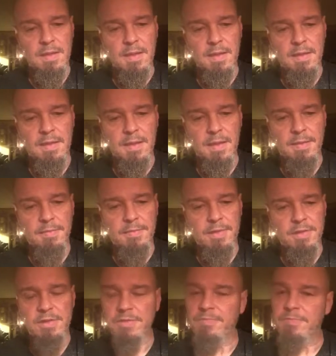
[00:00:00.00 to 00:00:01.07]
And
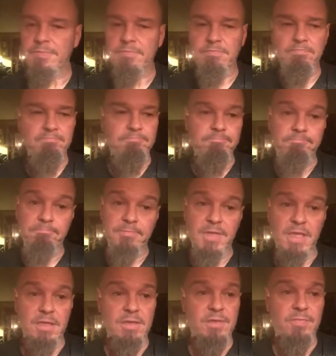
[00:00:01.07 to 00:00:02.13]
there's
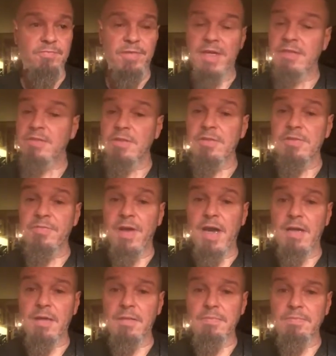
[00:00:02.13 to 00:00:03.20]
vessels of
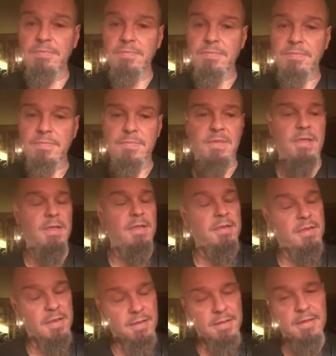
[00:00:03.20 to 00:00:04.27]
honor,
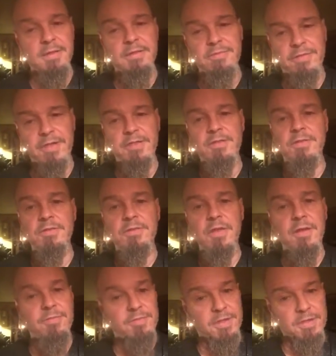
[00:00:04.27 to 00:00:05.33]
and there is vessels
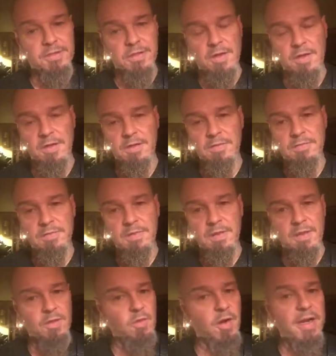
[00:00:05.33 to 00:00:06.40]
of dishonor
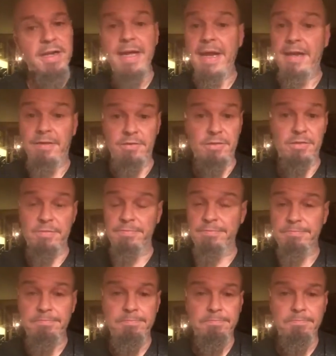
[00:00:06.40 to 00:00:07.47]
in a great house.
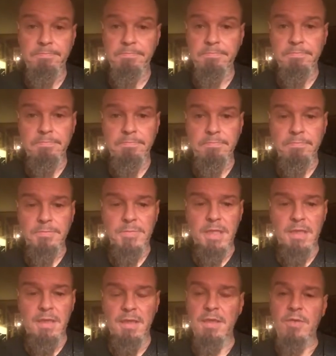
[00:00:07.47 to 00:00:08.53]

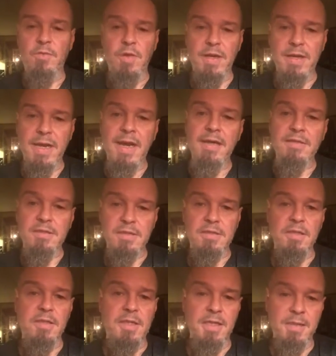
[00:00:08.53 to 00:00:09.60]
And the great house is
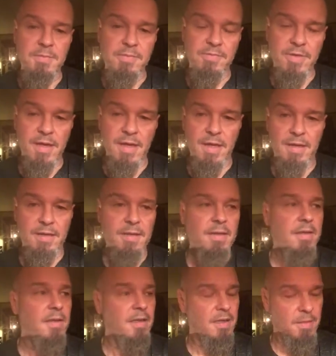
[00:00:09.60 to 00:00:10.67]
the kingdom of God.
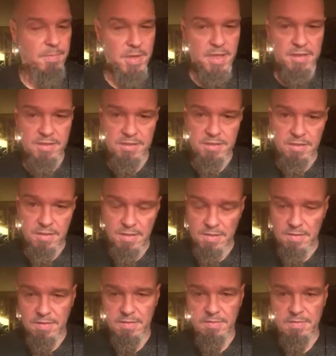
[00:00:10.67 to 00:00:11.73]
And upon this
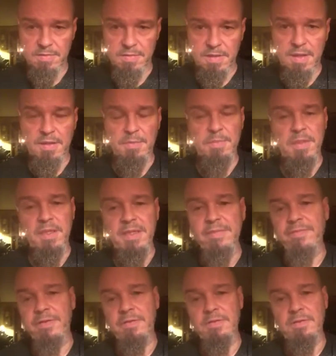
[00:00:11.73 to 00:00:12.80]
earth, other
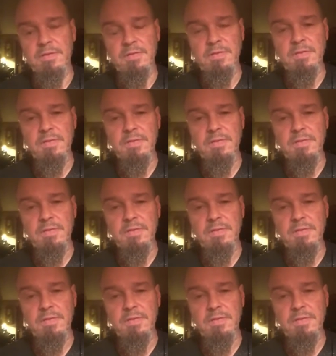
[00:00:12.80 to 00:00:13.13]
believers,